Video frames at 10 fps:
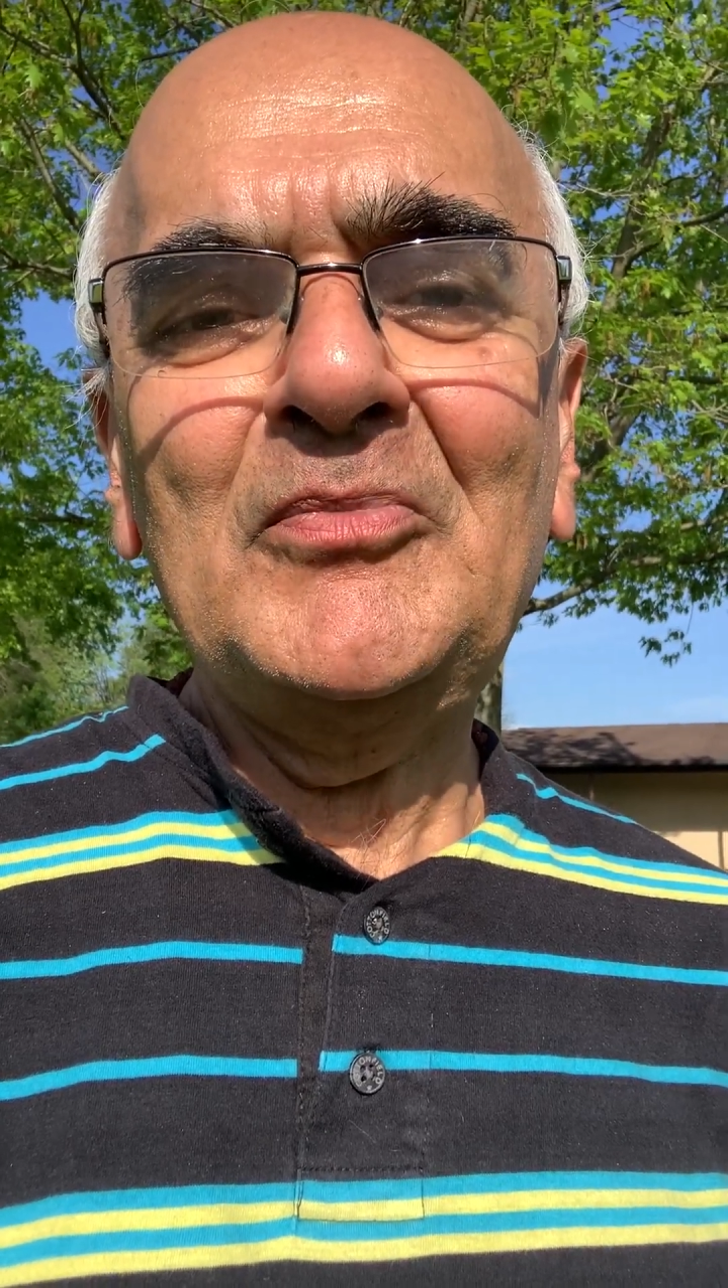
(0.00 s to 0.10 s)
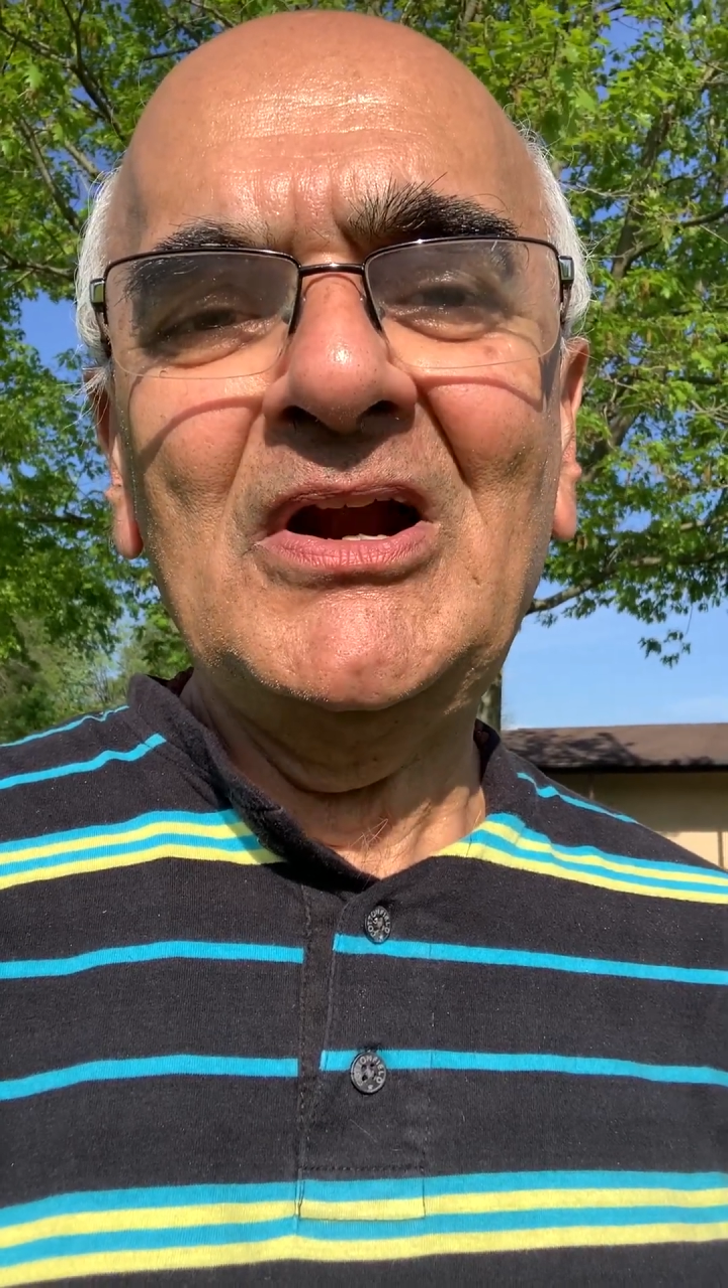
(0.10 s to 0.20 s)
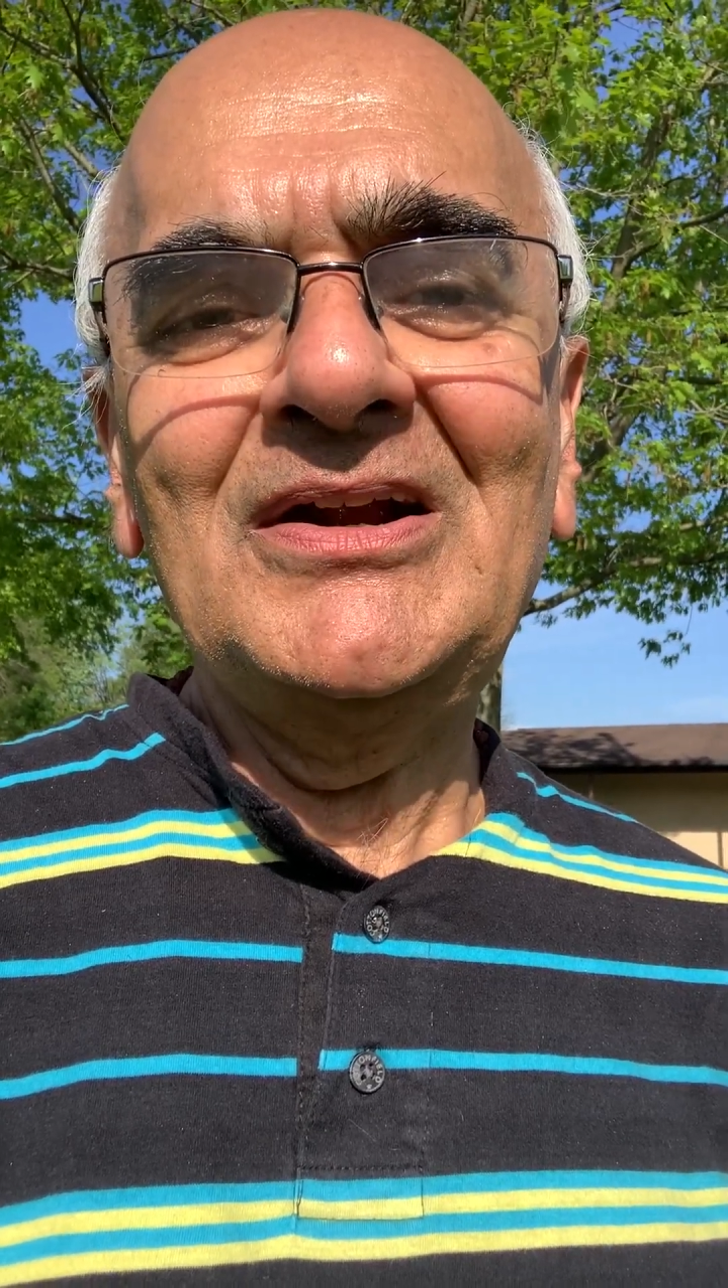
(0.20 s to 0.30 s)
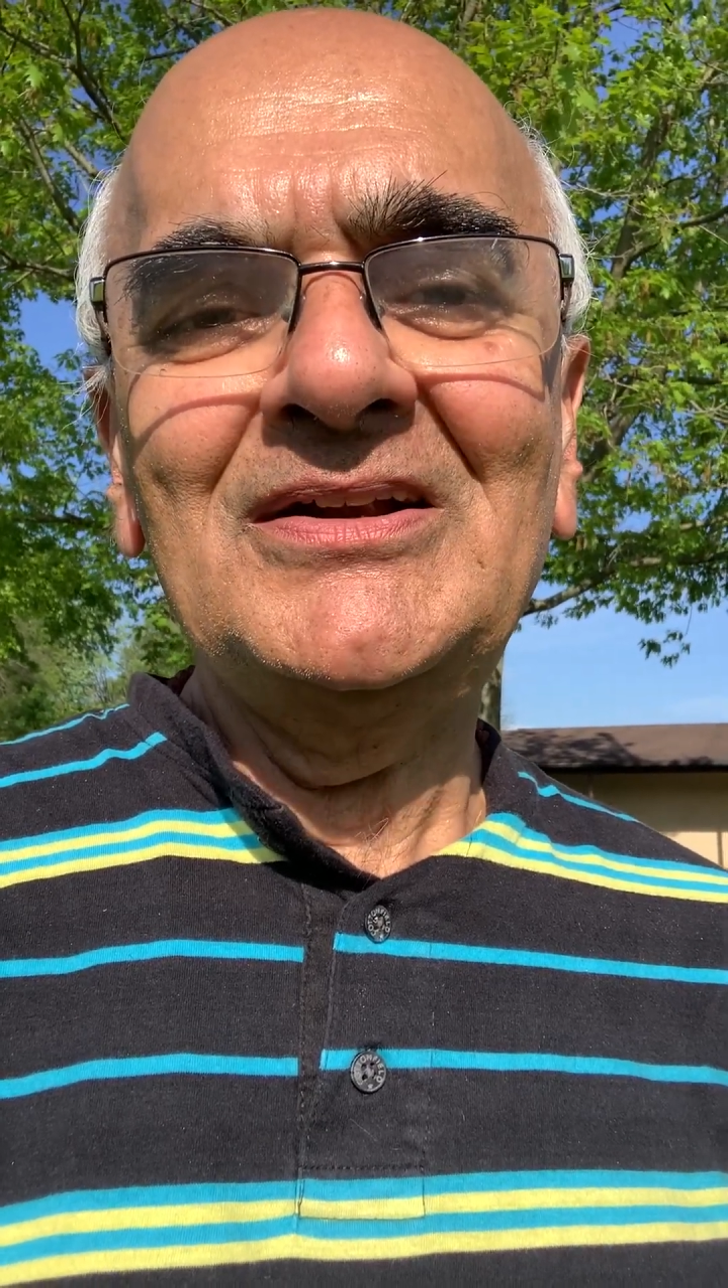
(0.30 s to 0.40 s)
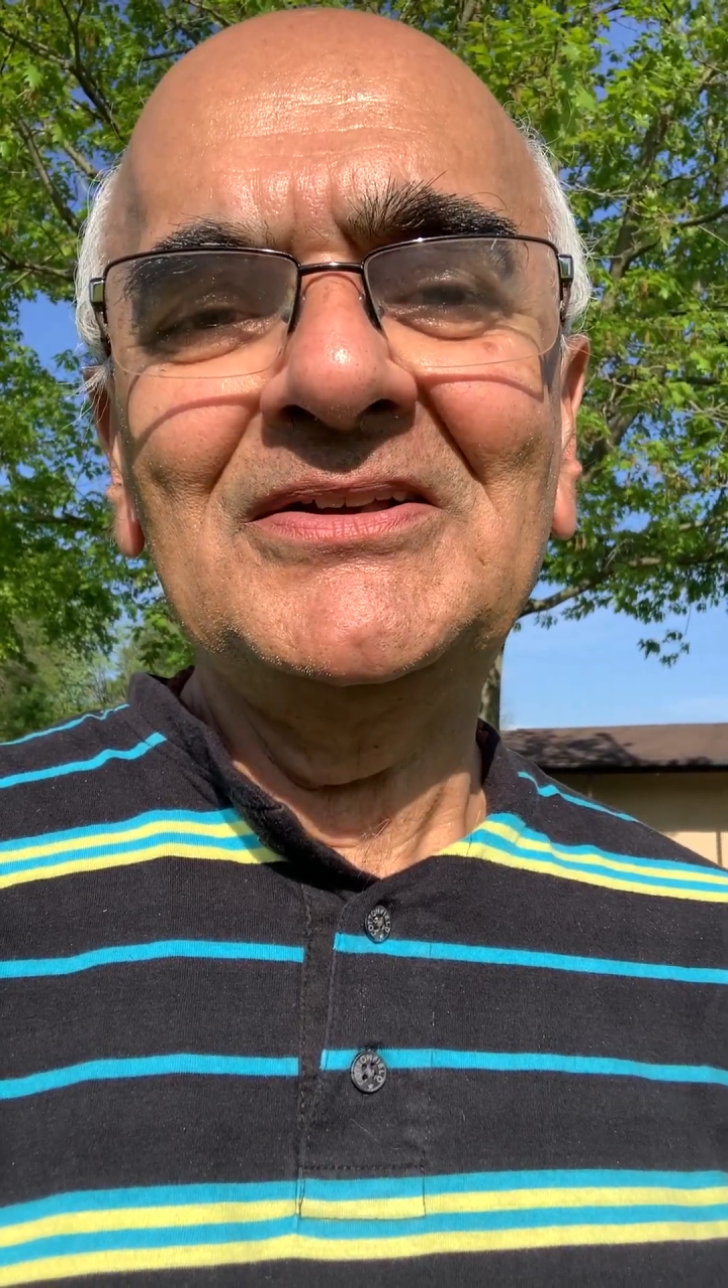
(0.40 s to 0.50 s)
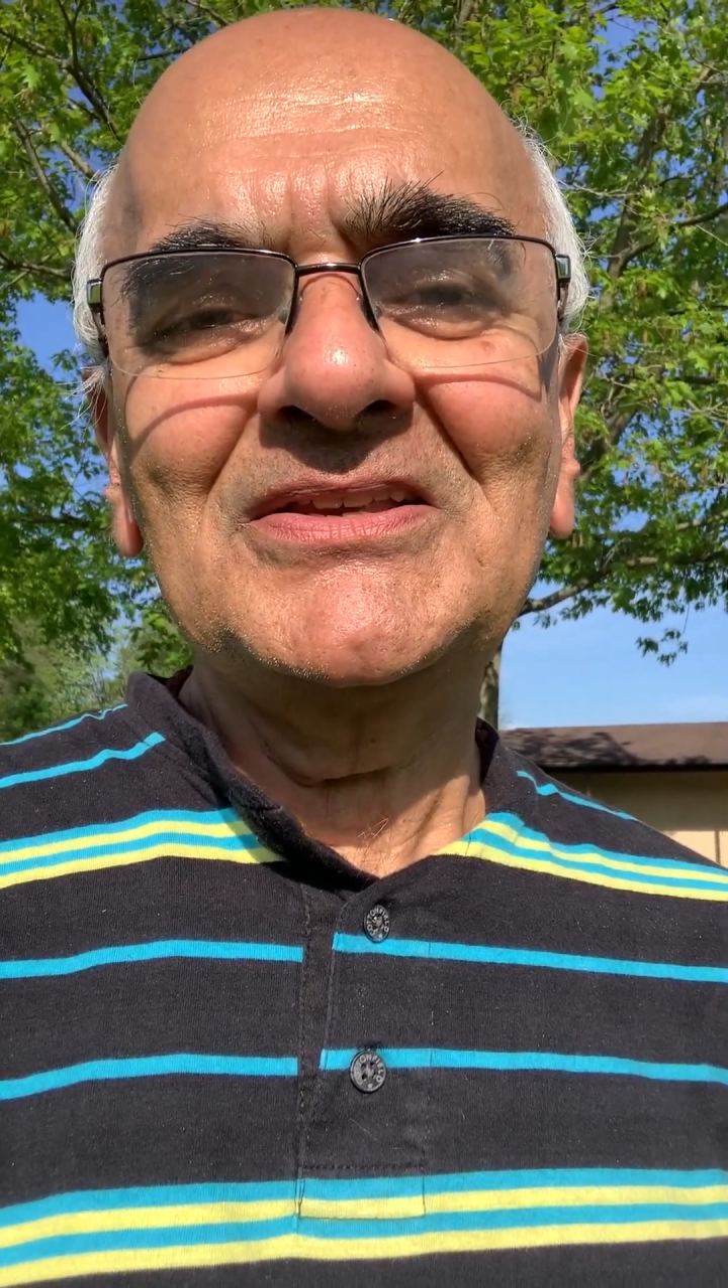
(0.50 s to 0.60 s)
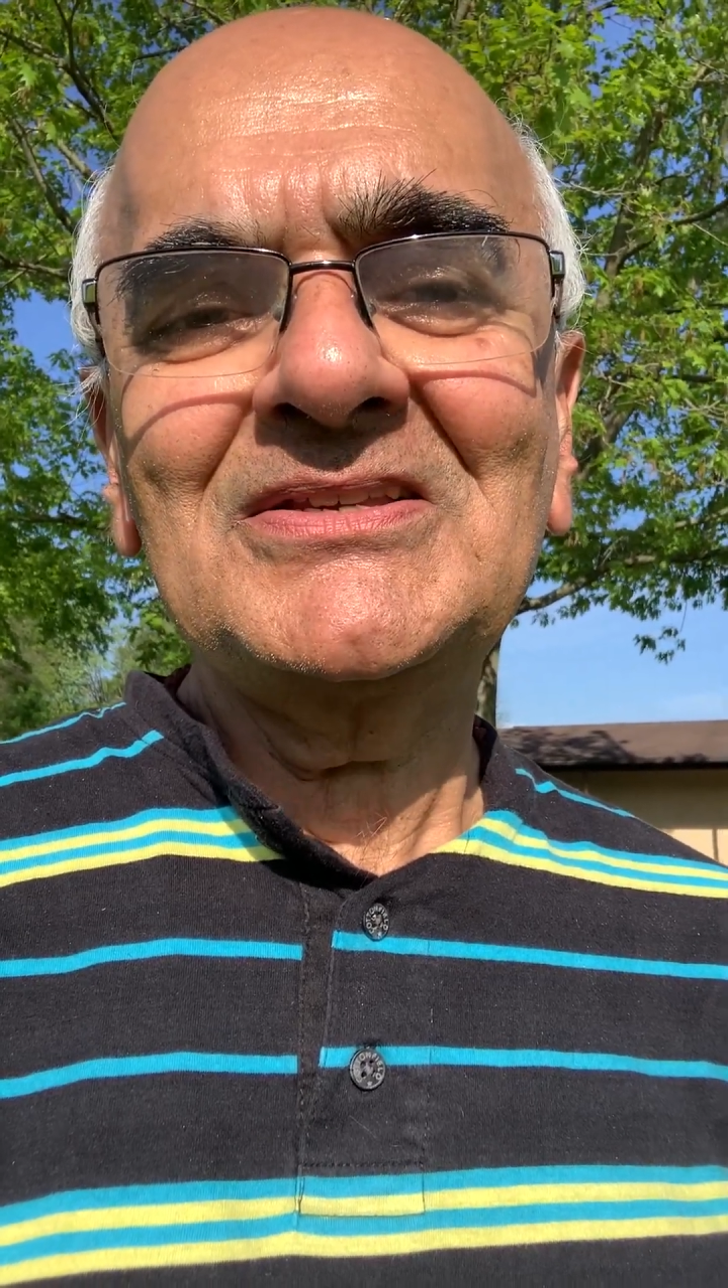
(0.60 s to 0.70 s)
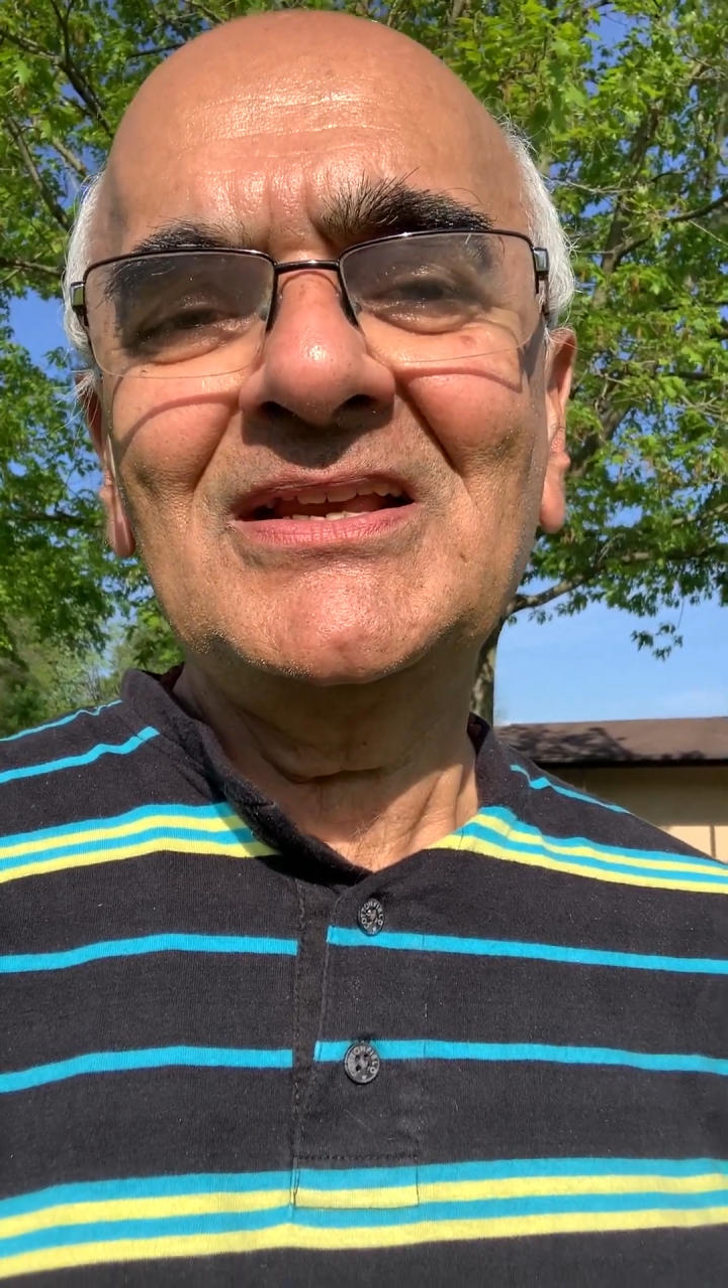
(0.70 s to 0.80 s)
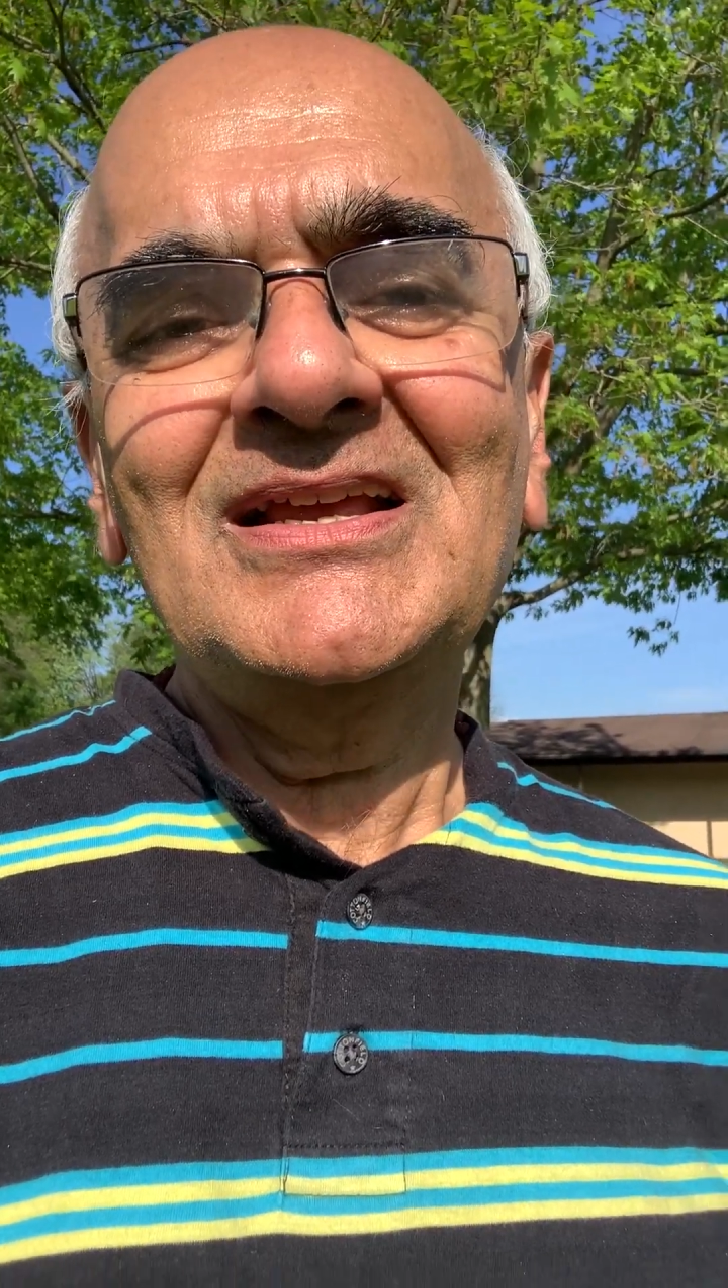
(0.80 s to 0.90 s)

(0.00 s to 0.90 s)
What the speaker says: part is